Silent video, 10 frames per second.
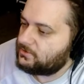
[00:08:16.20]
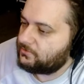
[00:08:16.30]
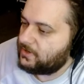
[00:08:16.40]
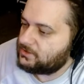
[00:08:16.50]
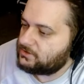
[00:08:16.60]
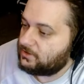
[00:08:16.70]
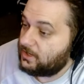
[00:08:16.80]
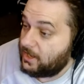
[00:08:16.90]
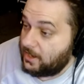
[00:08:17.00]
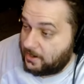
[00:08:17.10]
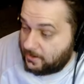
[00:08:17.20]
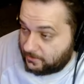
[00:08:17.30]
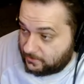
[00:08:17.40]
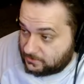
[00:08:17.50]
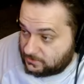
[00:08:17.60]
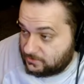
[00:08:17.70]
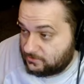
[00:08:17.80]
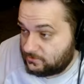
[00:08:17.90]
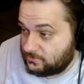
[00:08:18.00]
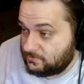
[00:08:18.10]
Tarantula hair is
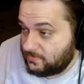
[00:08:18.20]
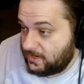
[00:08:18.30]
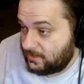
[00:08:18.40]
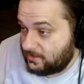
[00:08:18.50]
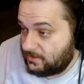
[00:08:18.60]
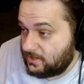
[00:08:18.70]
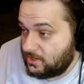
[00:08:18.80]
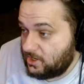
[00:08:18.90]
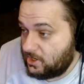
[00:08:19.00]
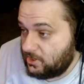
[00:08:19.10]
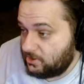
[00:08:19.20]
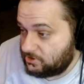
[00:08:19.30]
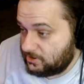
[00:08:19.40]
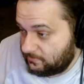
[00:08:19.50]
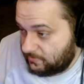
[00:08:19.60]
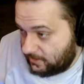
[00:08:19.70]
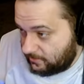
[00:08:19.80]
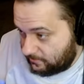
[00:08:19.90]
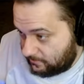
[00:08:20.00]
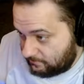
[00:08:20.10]
used to make itching
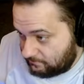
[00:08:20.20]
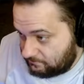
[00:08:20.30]
powder.